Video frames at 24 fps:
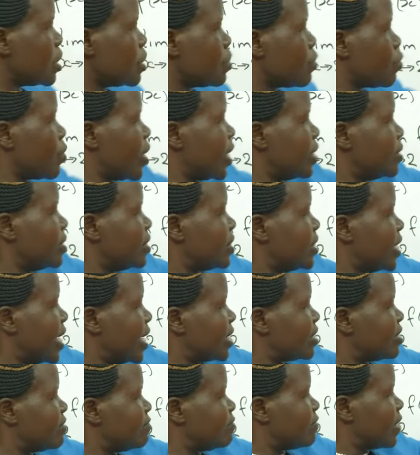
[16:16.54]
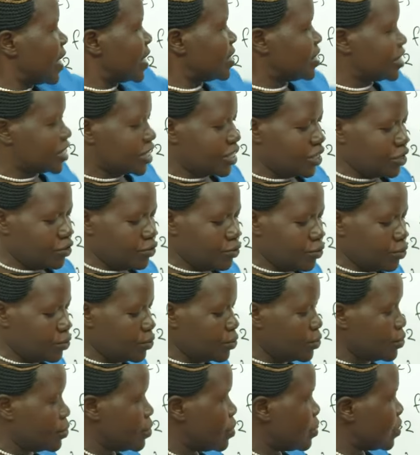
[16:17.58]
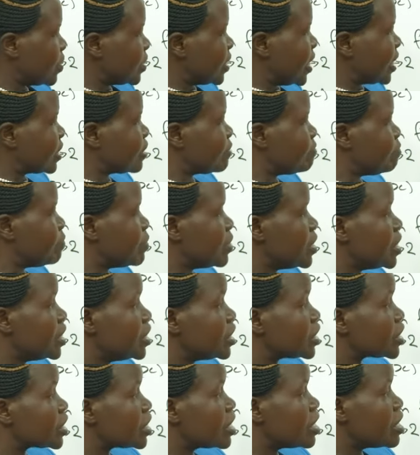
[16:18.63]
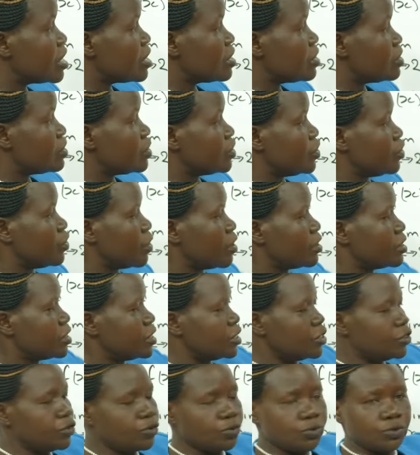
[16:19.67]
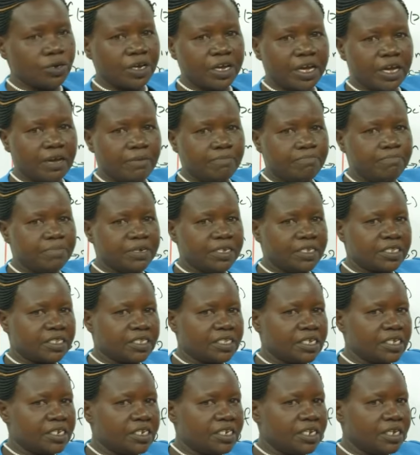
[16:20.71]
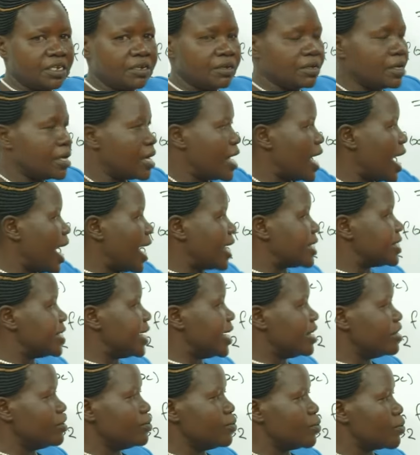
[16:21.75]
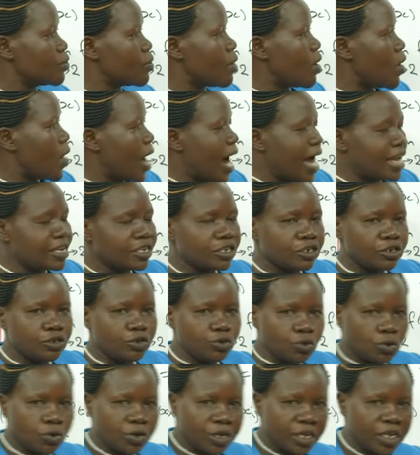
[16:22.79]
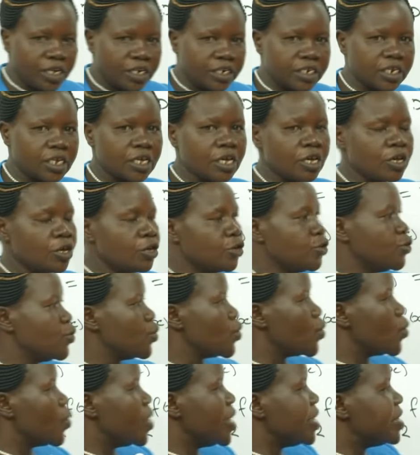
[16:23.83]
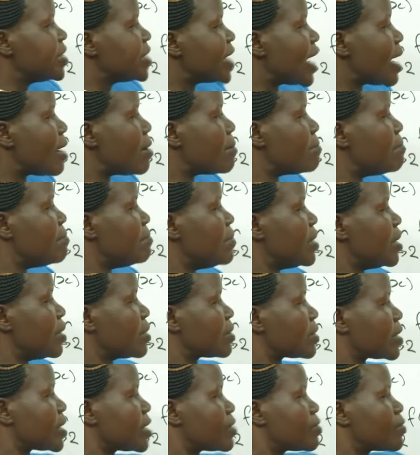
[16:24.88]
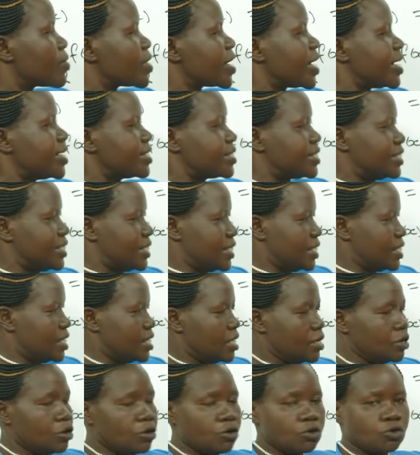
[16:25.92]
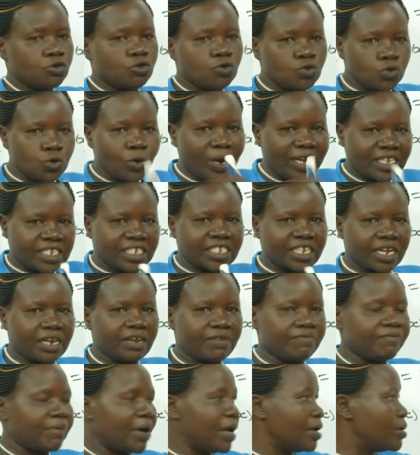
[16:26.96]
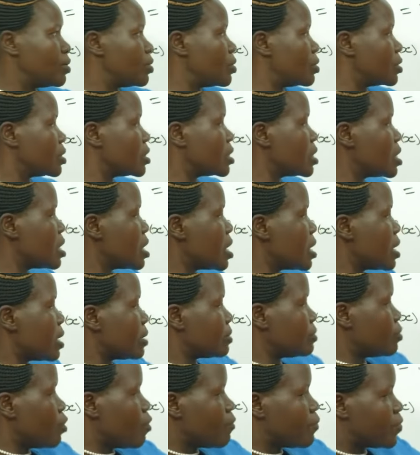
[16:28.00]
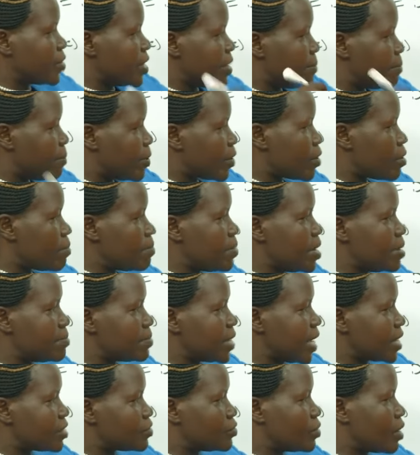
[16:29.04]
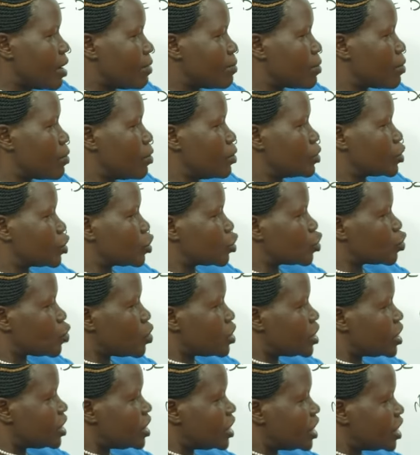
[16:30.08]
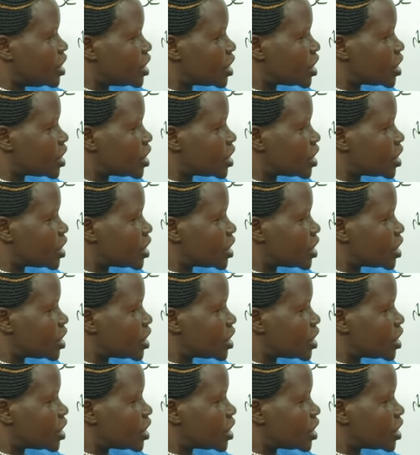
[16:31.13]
when they advise you that please don't do A, B, C, D, and then you go and do it, you will now regret to yourself alone of the problem that you have caused. So this